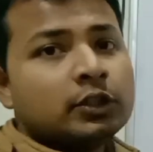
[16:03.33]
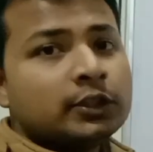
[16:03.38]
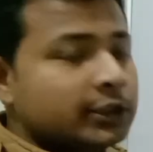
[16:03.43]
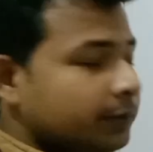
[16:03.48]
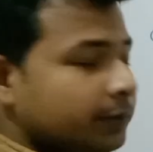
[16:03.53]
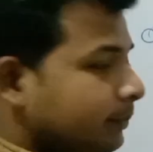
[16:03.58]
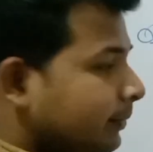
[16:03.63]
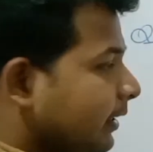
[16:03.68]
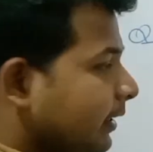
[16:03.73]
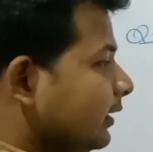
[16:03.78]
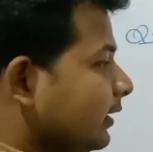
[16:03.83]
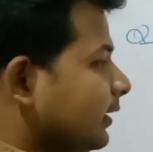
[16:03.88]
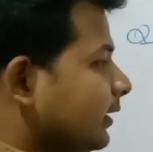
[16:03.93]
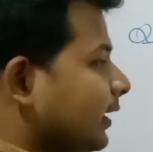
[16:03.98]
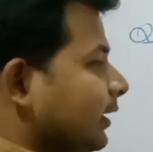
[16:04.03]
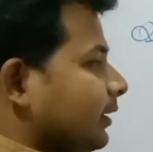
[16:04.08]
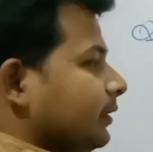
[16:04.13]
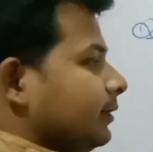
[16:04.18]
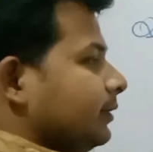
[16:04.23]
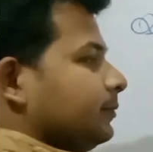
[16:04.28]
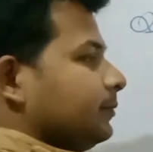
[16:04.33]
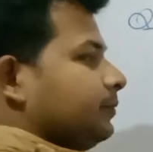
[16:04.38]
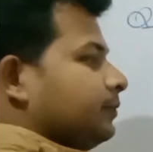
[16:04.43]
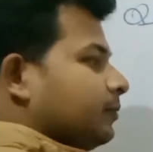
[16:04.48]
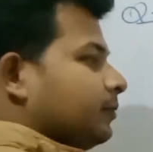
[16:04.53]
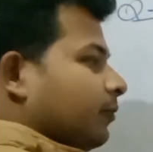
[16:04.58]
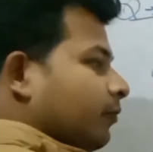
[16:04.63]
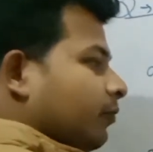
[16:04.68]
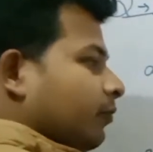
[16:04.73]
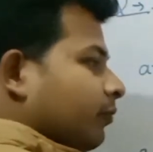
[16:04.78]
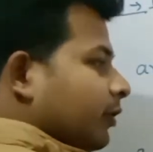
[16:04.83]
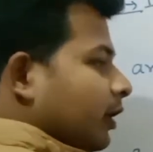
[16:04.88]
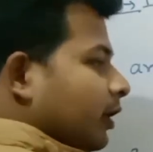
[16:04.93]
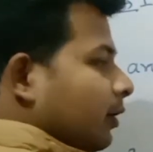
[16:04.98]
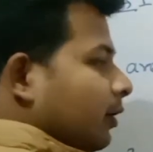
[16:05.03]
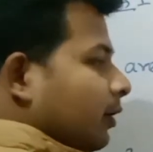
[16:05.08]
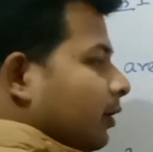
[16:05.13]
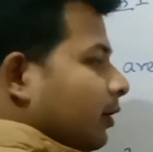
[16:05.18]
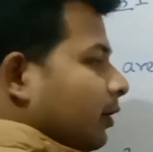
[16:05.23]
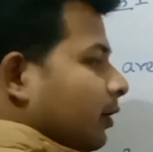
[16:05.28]
So there is a concept behind
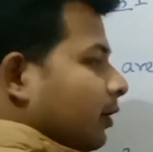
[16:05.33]
that.